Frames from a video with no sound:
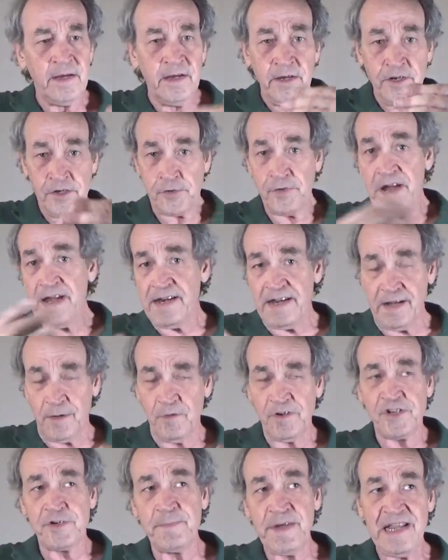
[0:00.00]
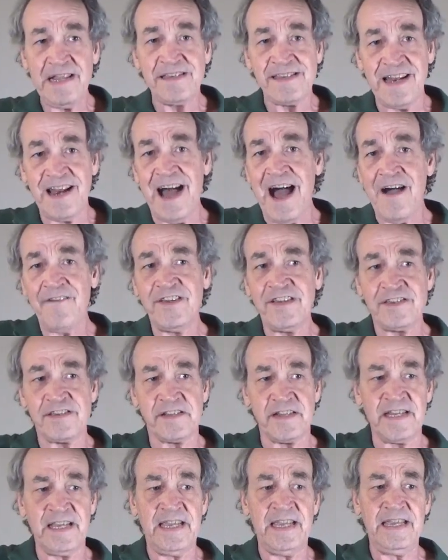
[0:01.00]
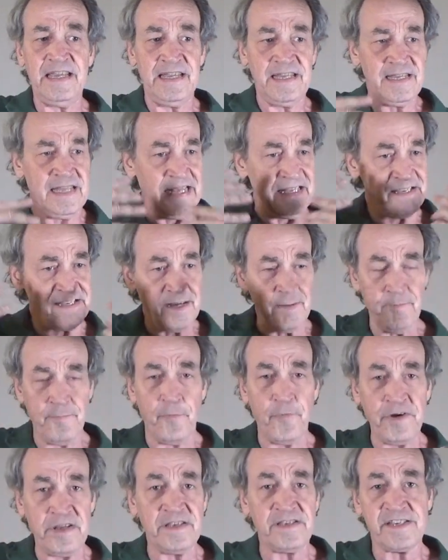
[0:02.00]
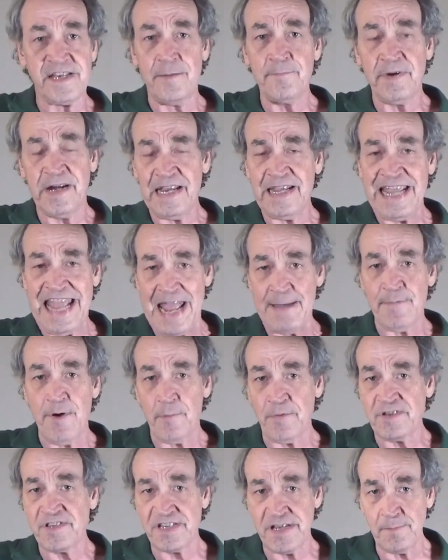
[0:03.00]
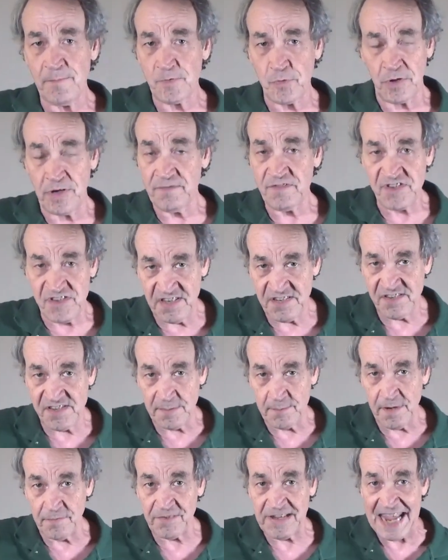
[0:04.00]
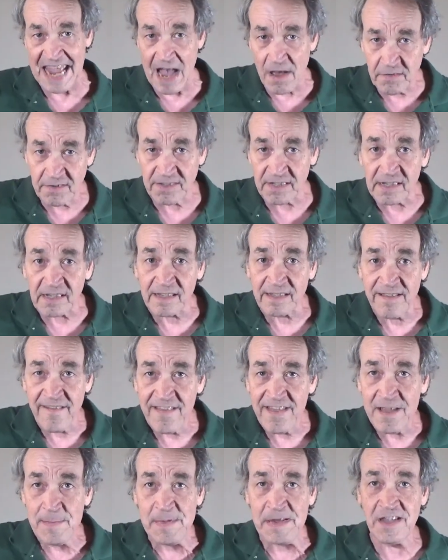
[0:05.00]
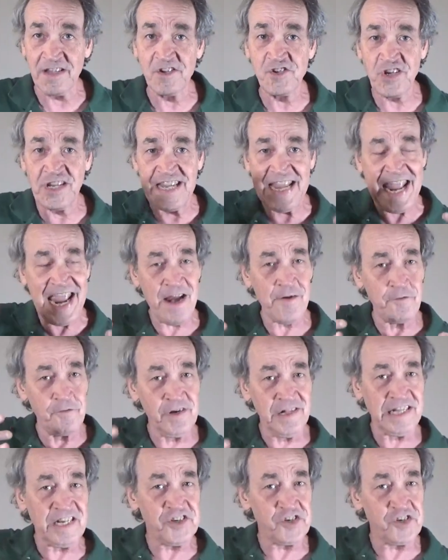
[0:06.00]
trading, which means that obviously at some point somebody came up with some sort of system of counting, because you can't really